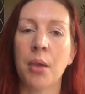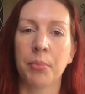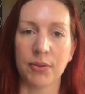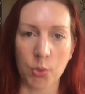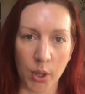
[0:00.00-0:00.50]

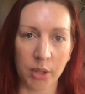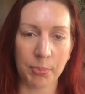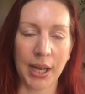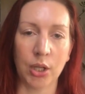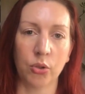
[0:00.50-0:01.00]
But if you are
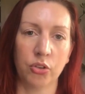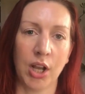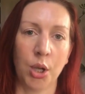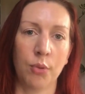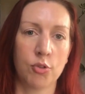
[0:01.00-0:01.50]
planning on
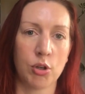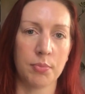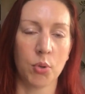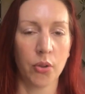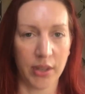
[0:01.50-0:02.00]
staying off grid
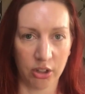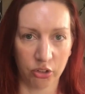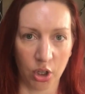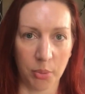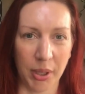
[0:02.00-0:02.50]
more, then a
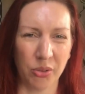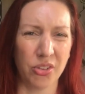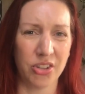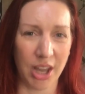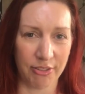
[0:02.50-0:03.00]
solar panel's
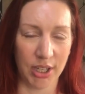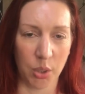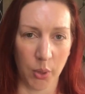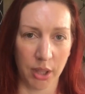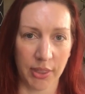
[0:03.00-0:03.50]
definitely
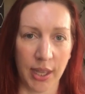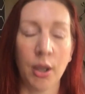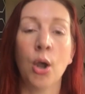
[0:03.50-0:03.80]
worth it.